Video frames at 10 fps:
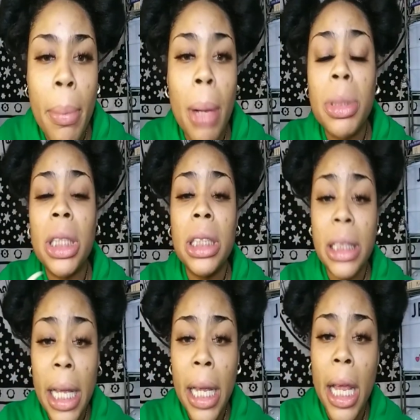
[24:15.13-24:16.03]
but I'm just
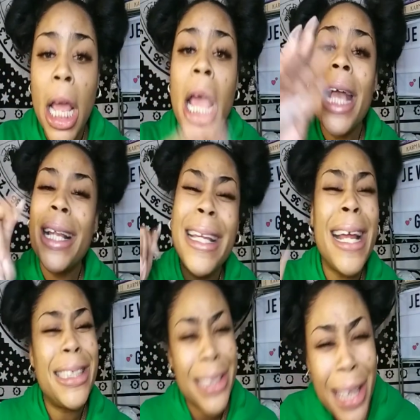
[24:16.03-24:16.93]
saying, clean
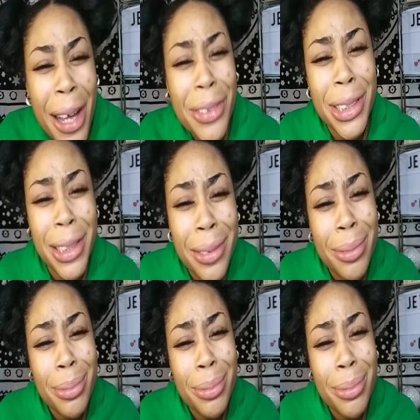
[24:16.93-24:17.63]
out your closet.